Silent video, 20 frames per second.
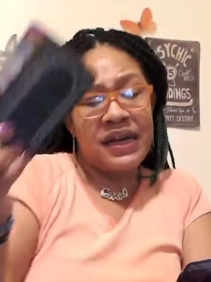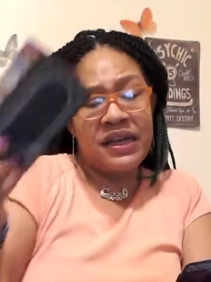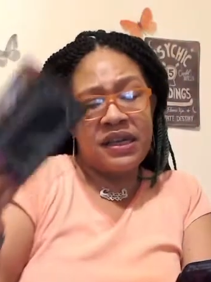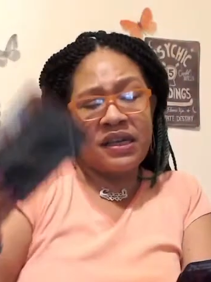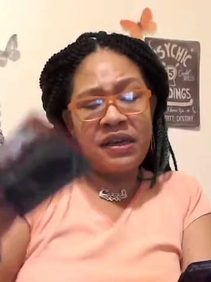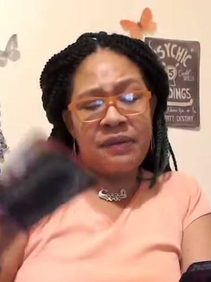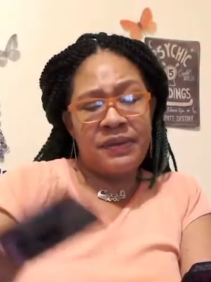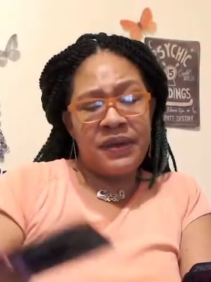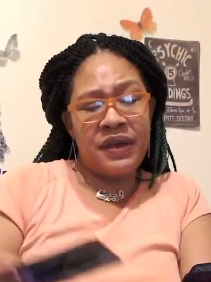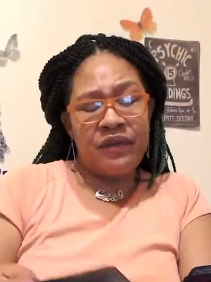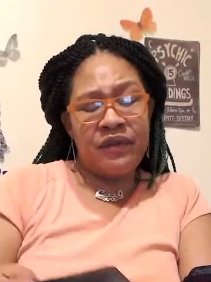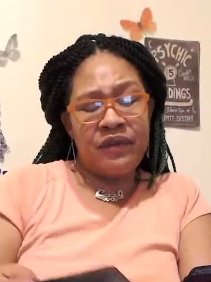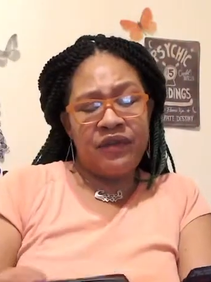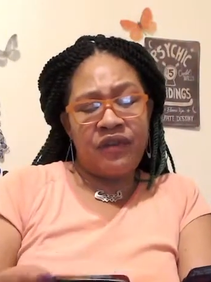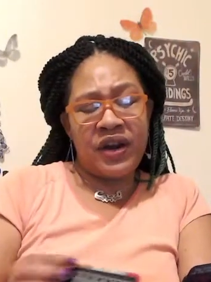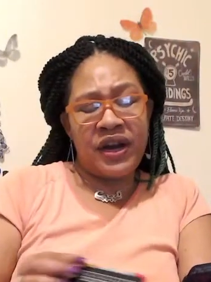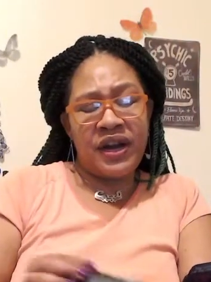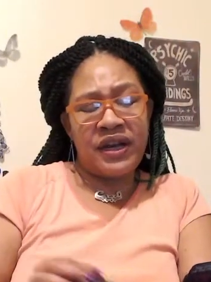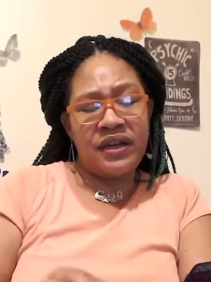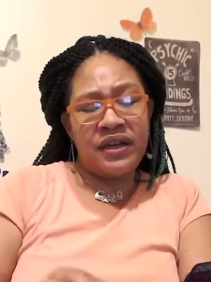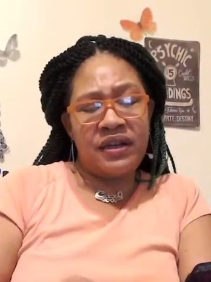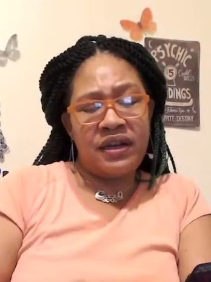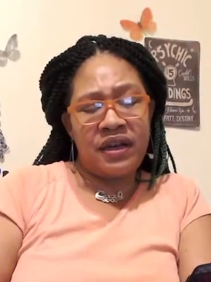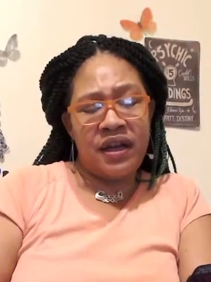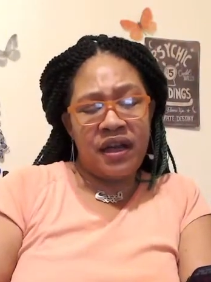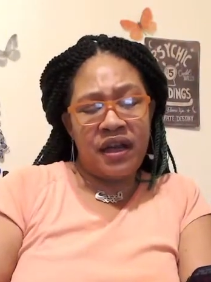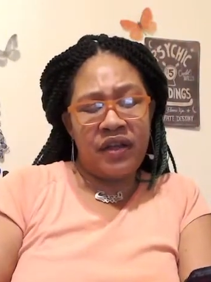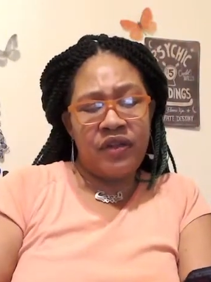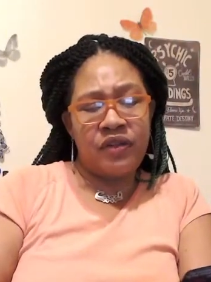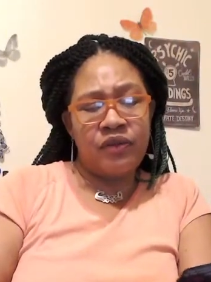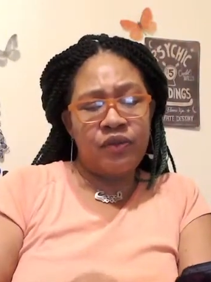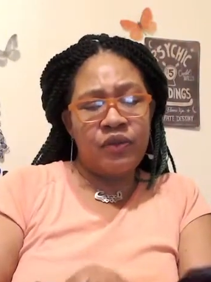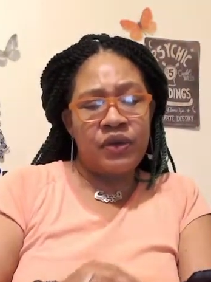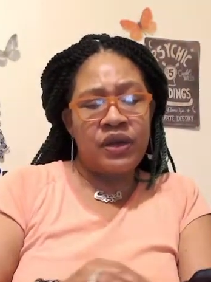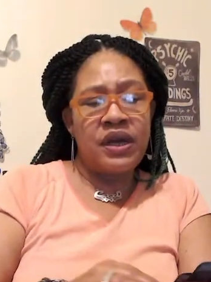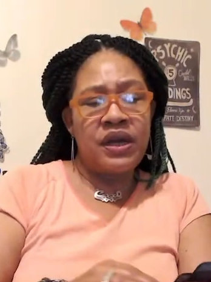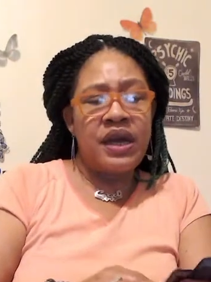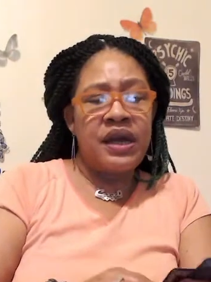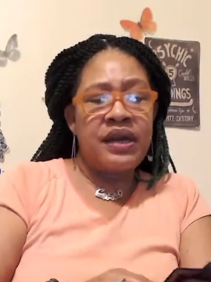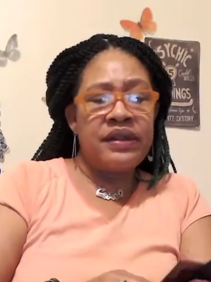could be afraid of the other one.
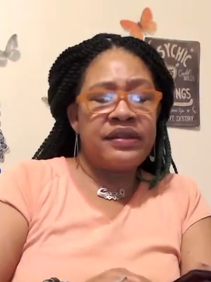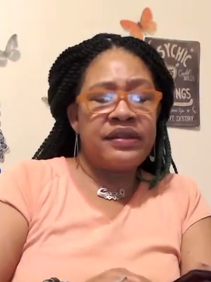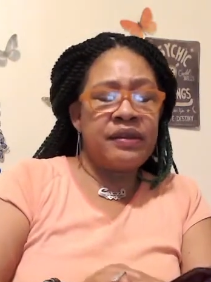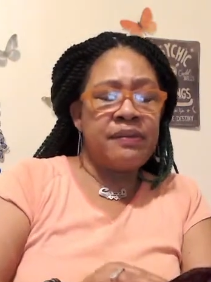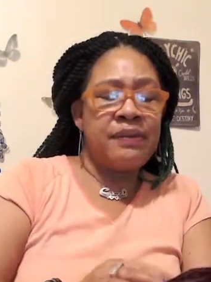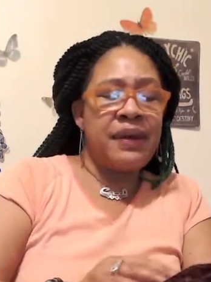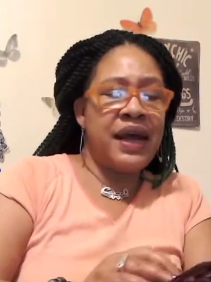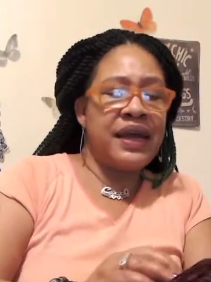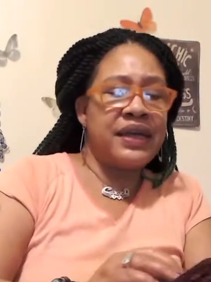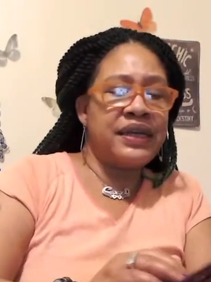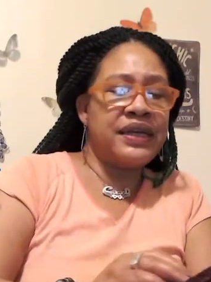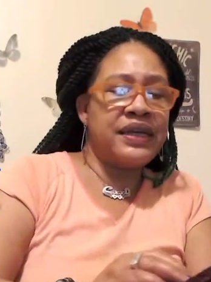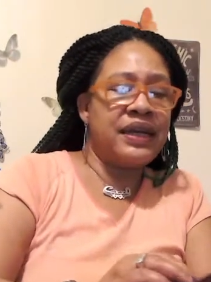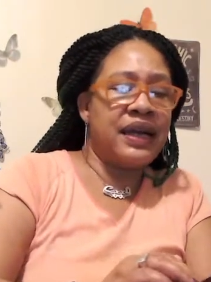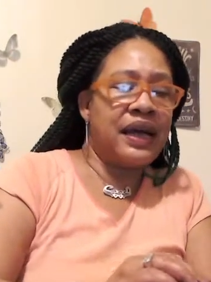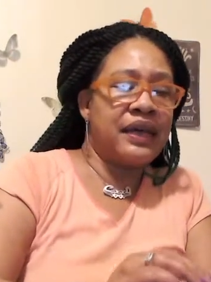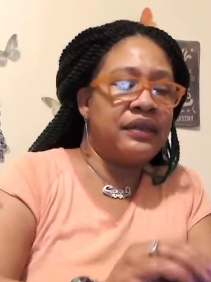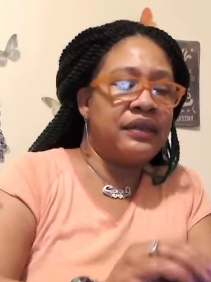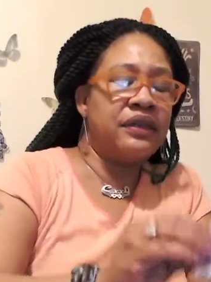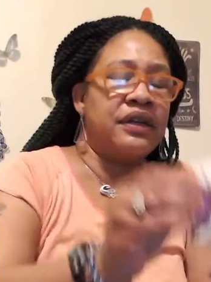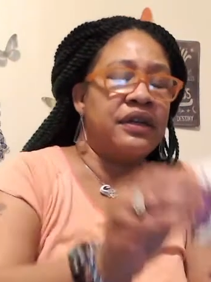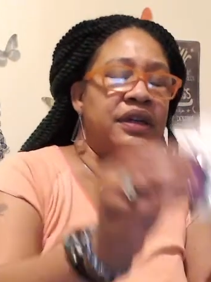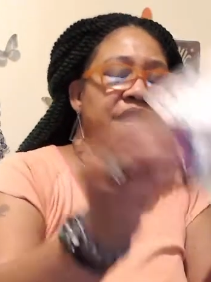Somebody like, look,